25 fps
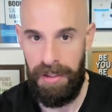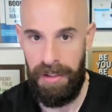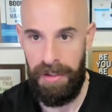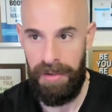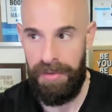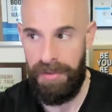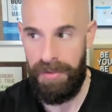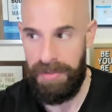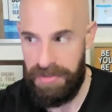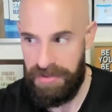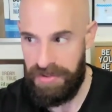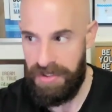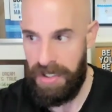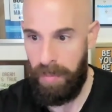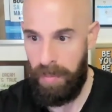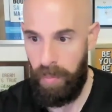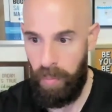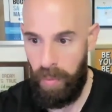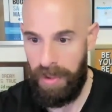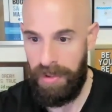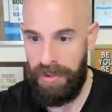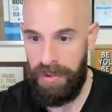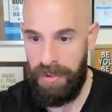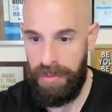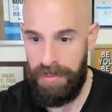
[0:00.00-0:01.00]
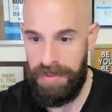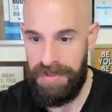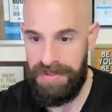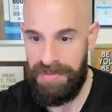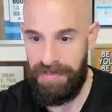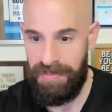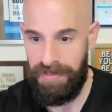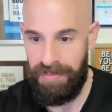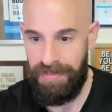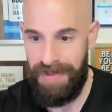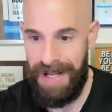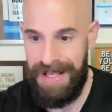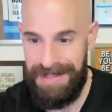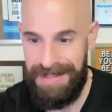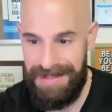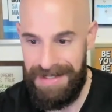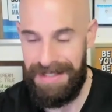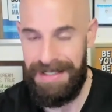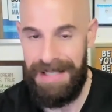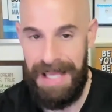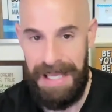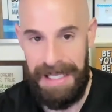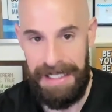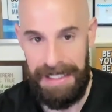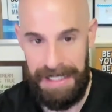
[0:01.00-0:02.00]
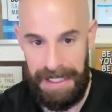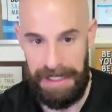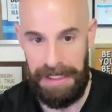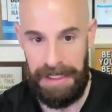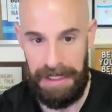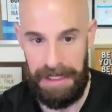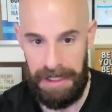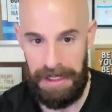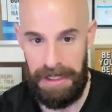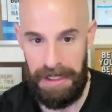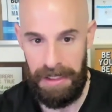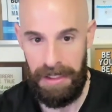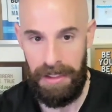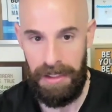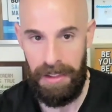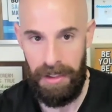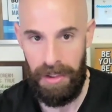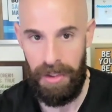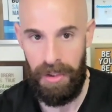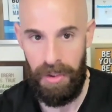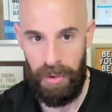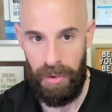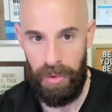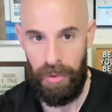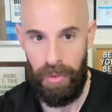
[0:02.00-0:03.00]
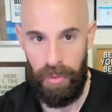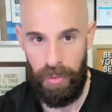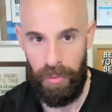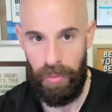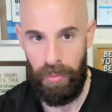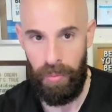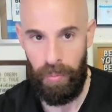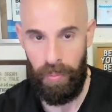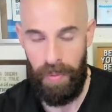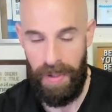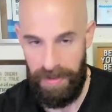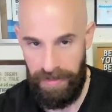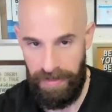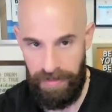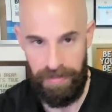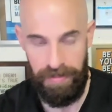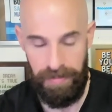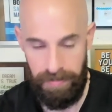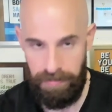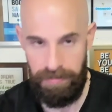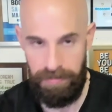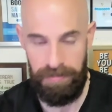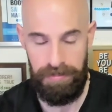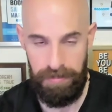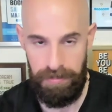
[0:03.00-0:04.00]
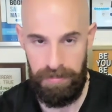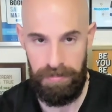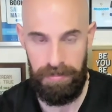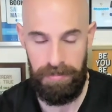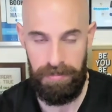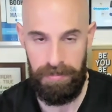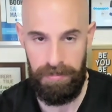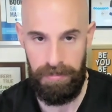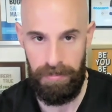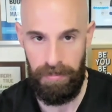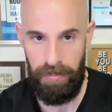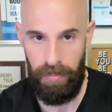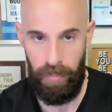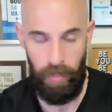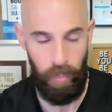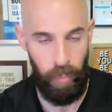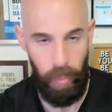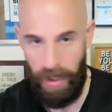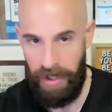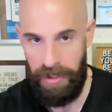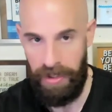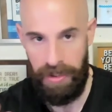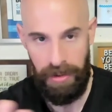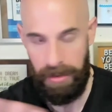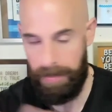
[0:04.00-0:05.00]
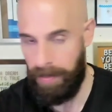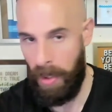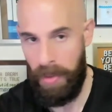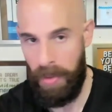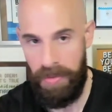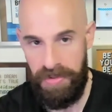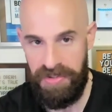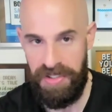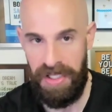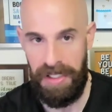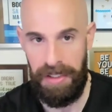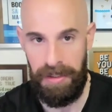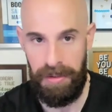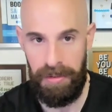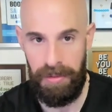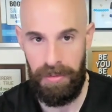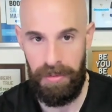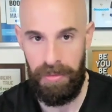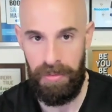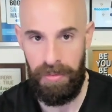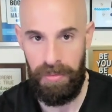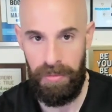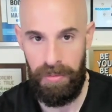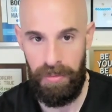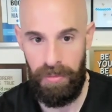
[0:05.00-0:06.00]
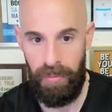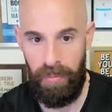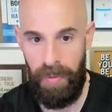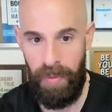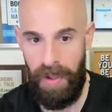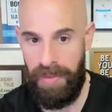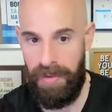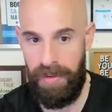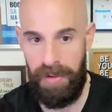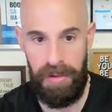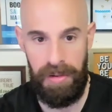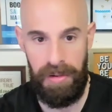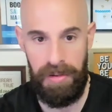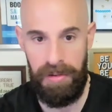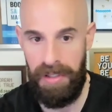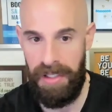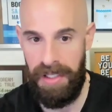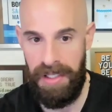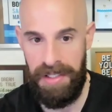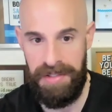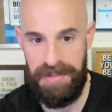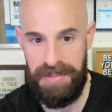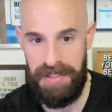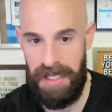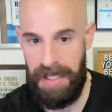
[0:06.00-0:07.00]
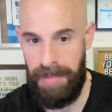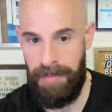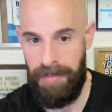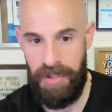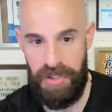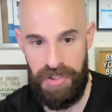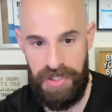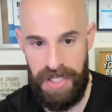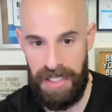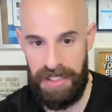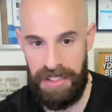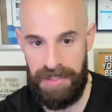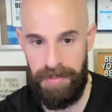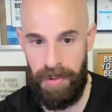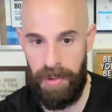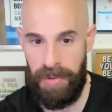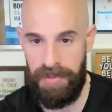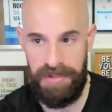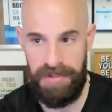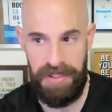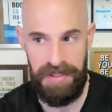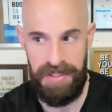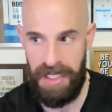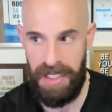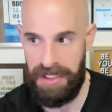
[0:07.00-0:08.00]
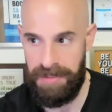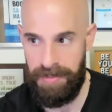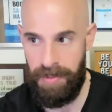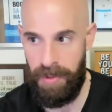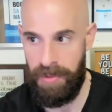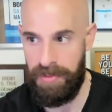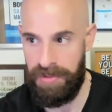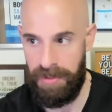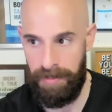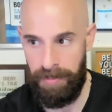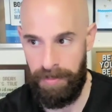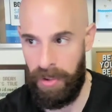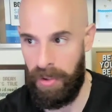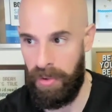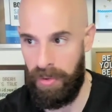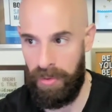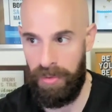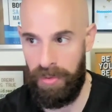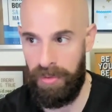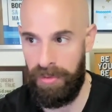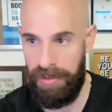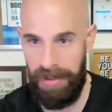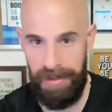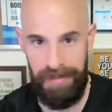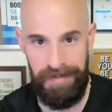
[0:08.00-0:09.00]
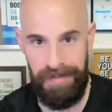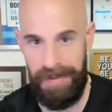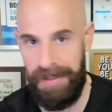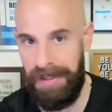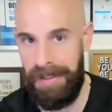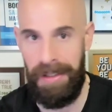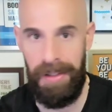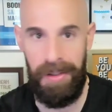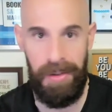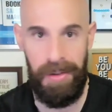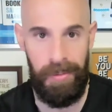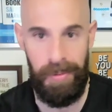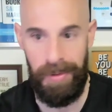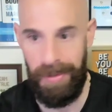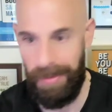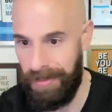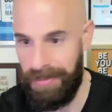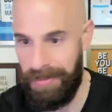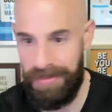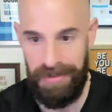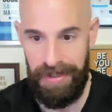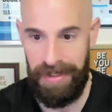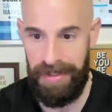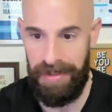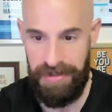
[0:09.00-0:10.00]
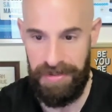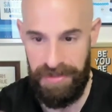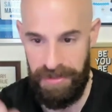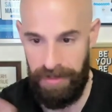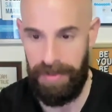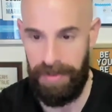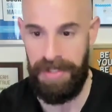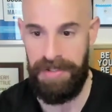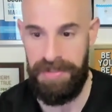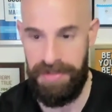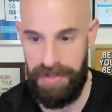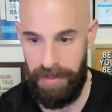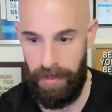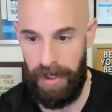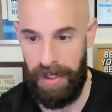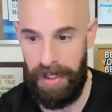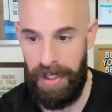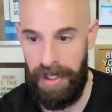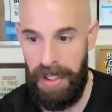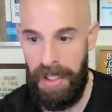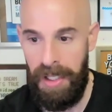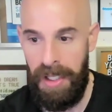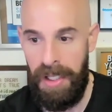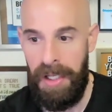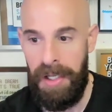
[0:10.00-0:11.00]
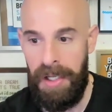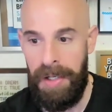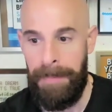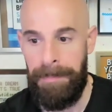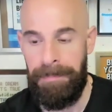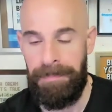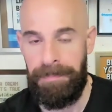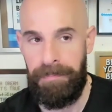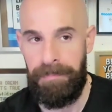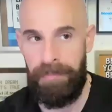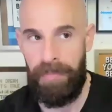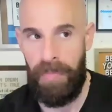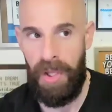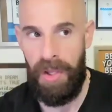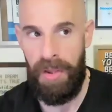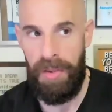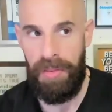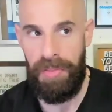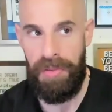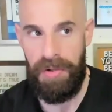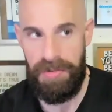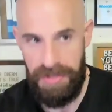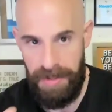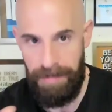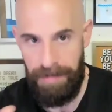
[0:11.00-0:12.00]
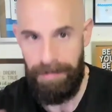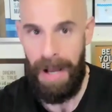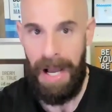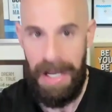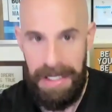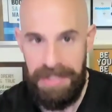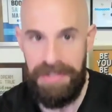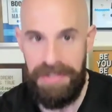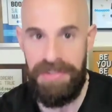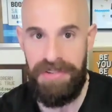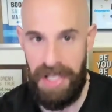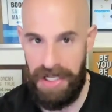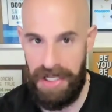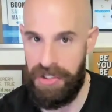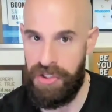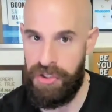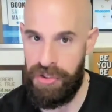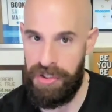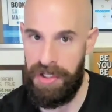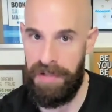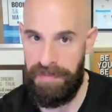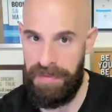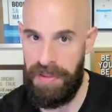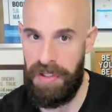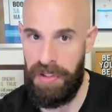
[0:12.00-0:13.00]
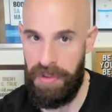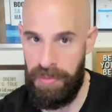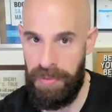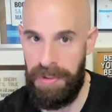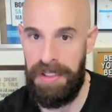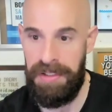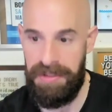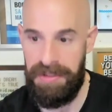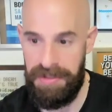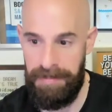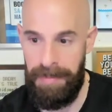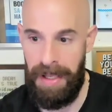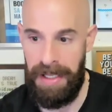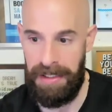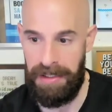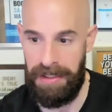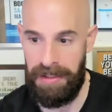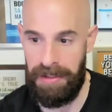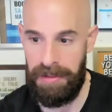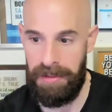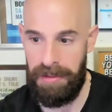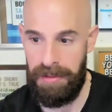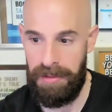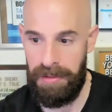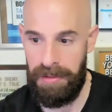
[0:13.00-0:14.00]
they're someone who is resonating with what you're posting, whether it's an image text post, a poll, a video, a newsletter, so on and so on. There's a mindset shift that you need to make.